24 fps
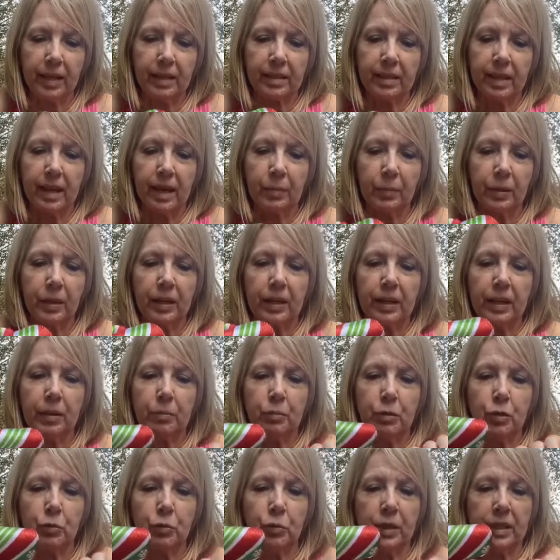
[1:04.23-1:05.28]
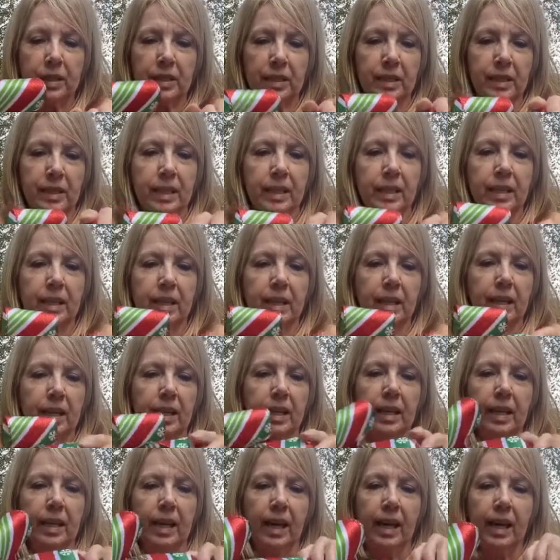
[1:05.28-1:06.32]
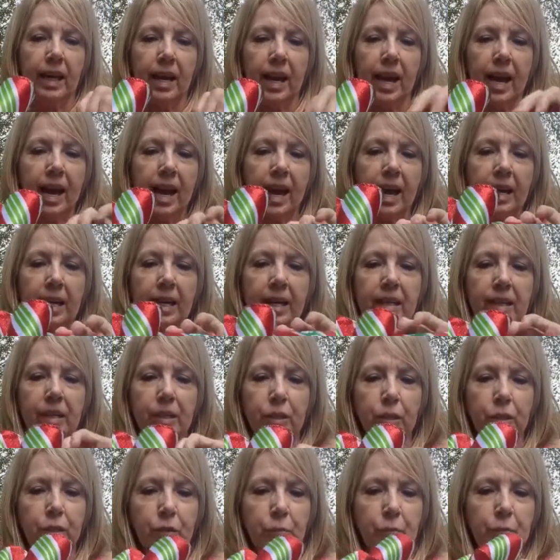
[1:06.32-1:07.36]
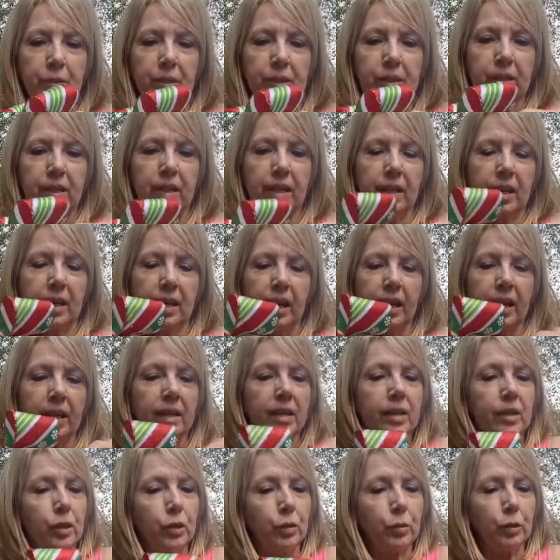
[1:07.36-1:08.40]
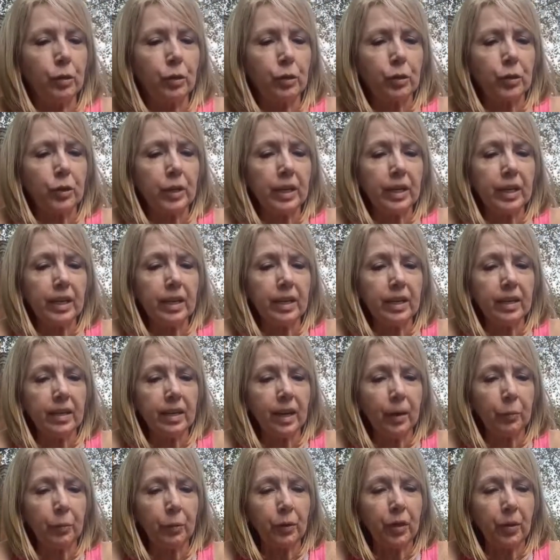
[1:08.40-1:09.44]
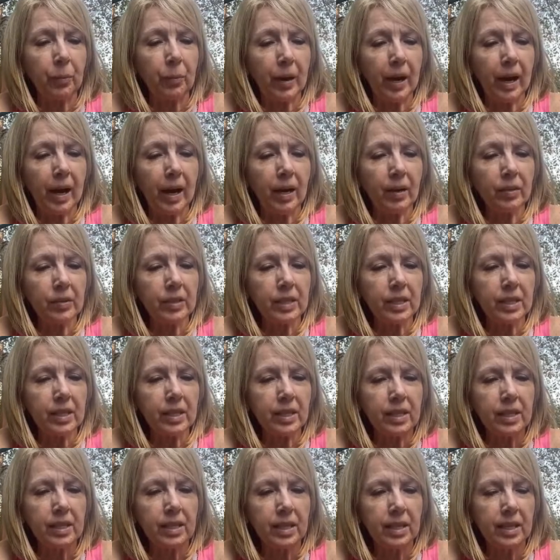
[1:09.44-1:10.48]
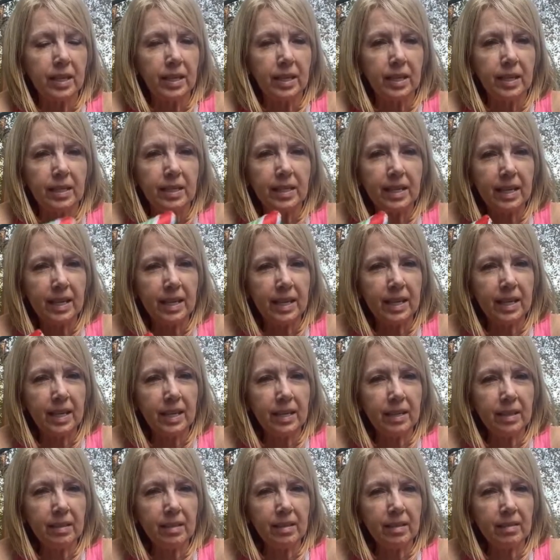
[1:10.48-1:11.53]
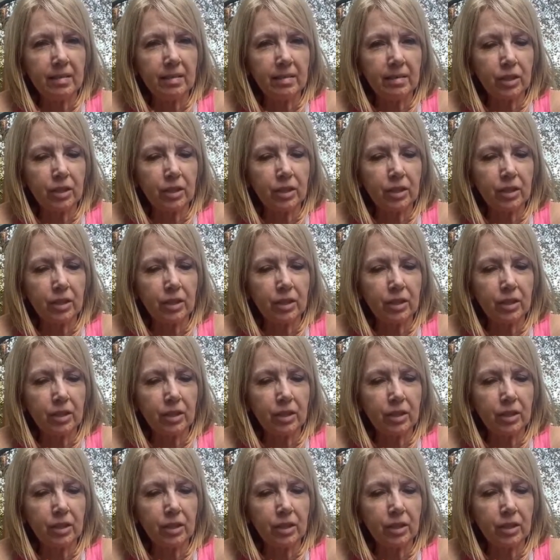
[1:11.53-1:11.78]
and I'm going to keep twisting and adding loops, and you're going to end up with about 10 to